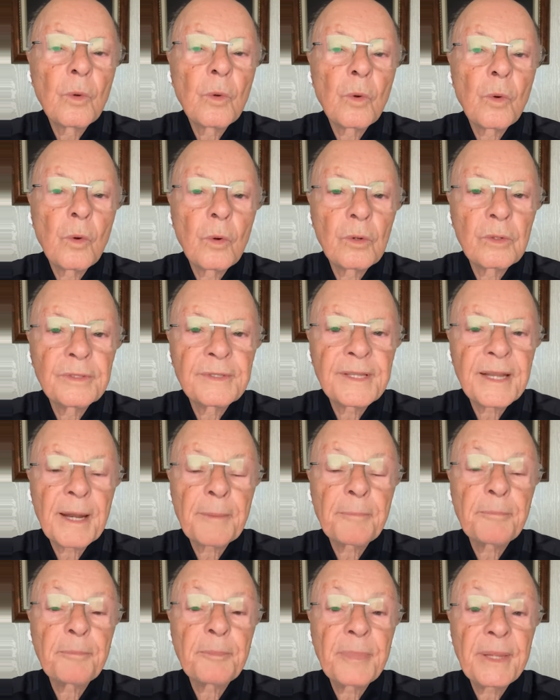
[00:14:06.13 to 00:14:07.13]

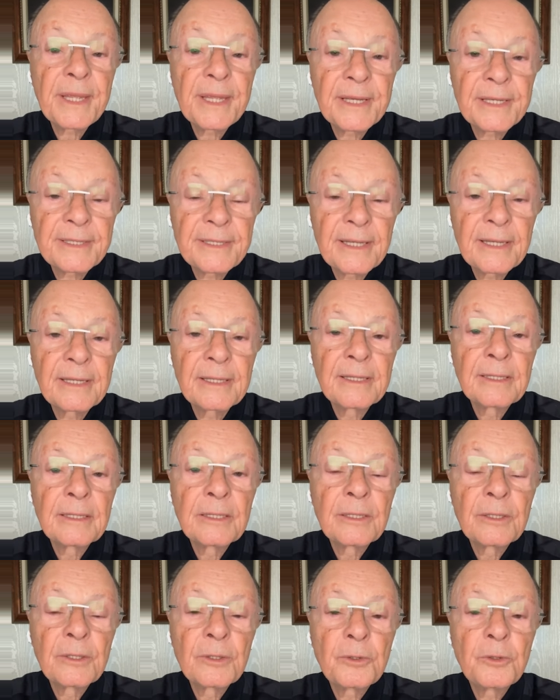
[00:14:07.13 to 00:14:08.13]
against
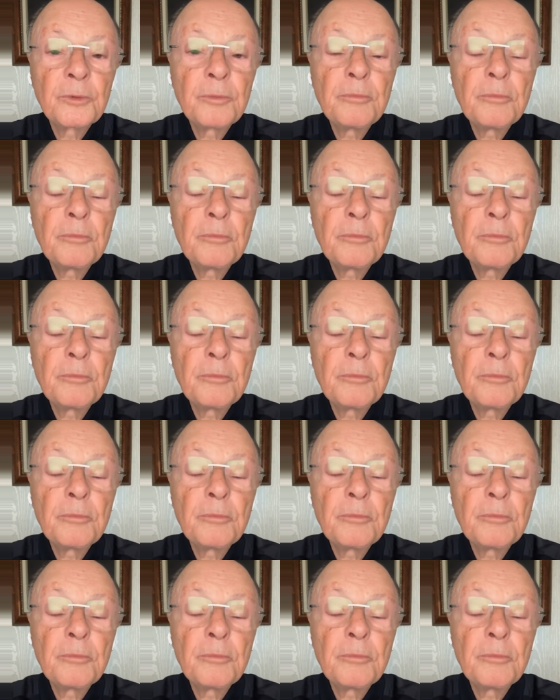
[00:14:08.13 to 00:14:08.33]
the